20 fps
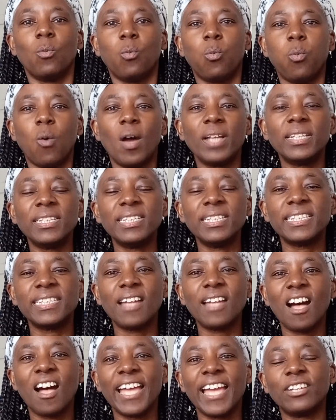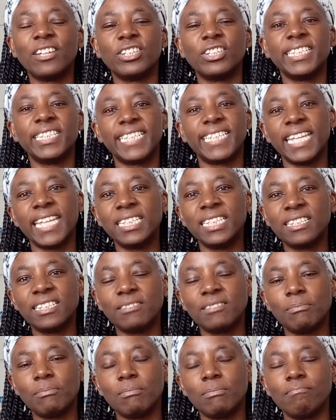Once I condensed...